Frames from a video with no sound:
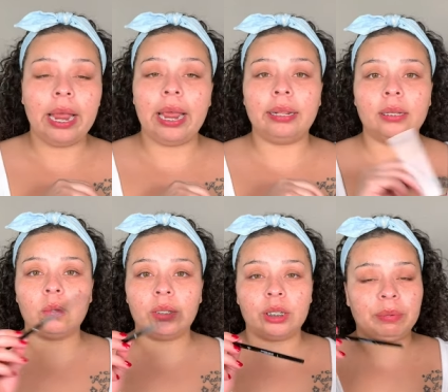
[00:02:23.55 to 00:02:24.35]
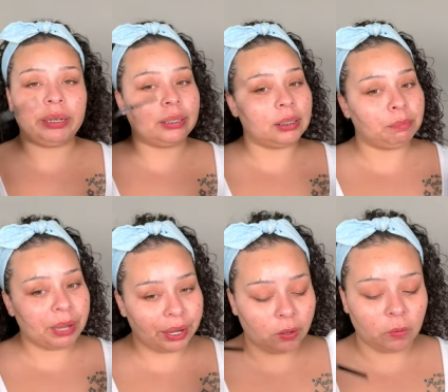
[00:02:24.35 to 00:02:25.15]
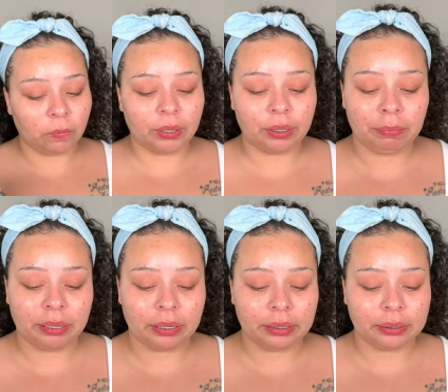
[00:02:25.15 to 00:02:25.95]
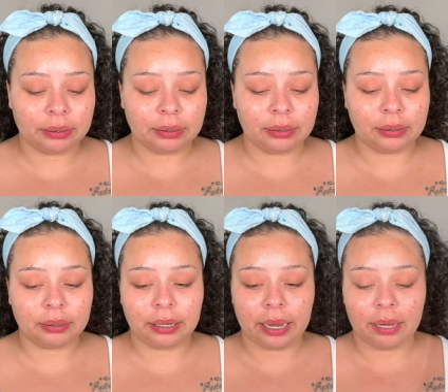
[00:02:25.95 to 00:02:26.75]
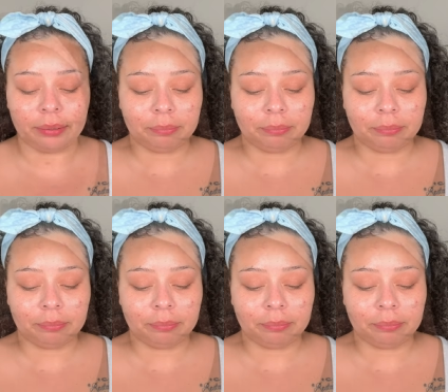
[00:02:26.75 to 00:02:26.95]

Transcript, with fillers: and this will just be sped over because yeah